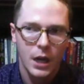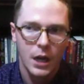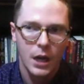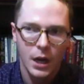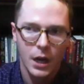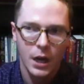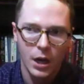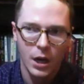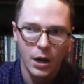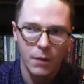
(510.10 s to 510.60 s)

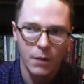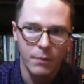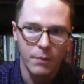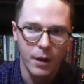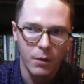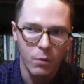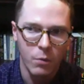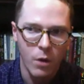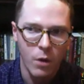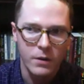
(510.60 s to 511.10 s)
Um,
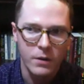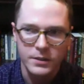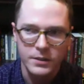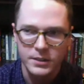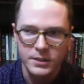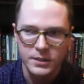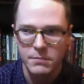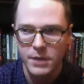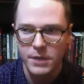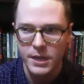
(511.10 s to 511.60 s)
a wonk is
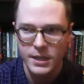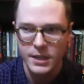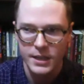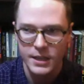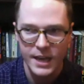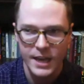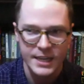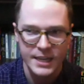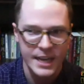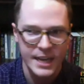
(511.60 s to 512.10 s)
somebody
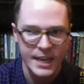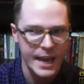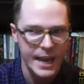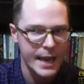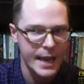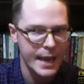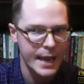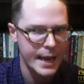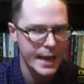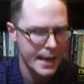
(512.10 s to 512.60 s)
that
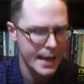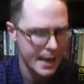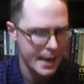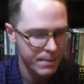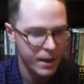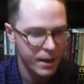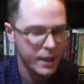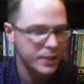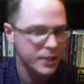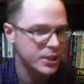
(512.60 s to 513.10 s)
a
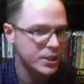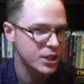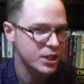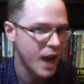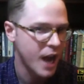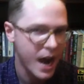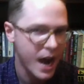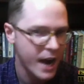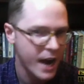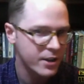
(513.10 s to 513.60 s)
politician
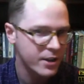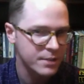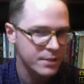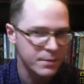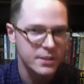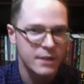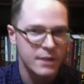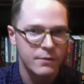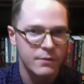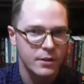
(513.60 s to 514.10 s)
hires but is
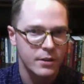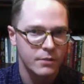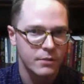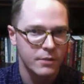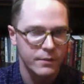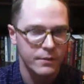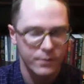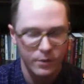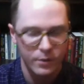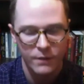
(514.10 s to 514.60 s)
never going to
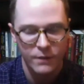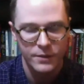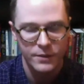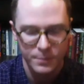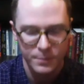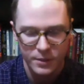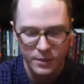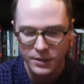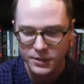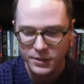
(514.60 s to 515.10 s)
run for office
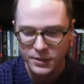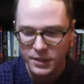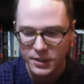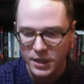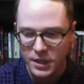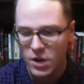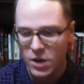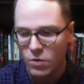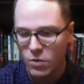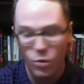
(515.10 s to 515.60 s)
because
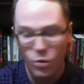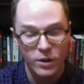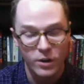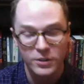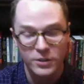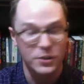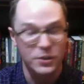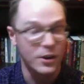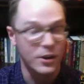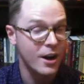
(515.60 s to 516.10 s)

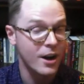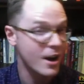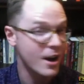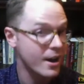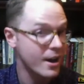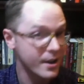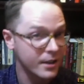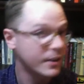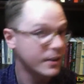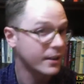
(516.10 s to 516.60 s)
wonks are
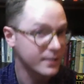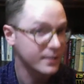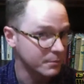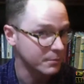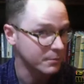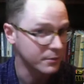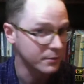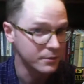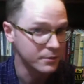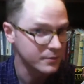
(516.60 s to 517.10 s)
unelectable.
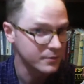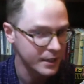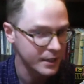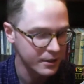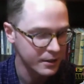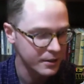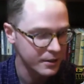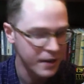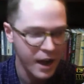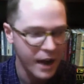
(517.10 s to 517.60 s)
They
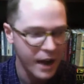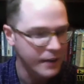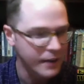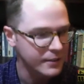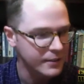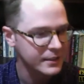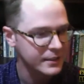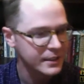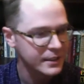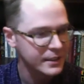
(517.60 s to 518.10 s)
are not
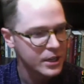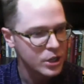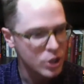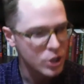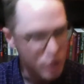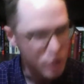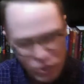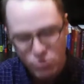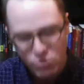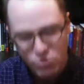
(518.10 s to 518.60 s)

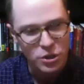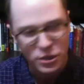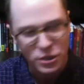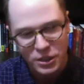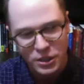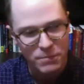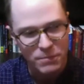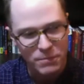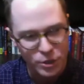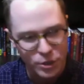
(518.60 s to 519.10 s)

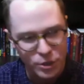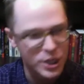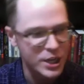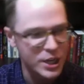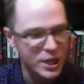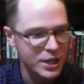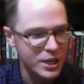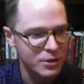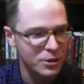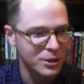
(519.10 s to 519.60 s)
usually
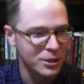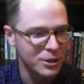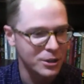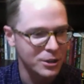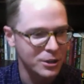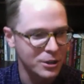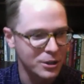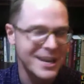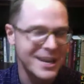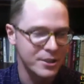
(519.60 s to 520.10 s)
particularly
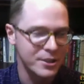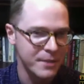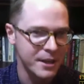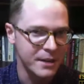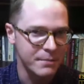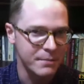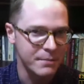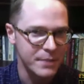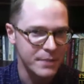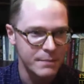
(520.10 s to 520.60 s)
charismatic
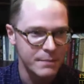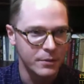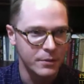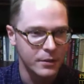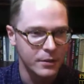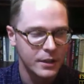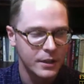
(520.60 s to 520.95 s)
people.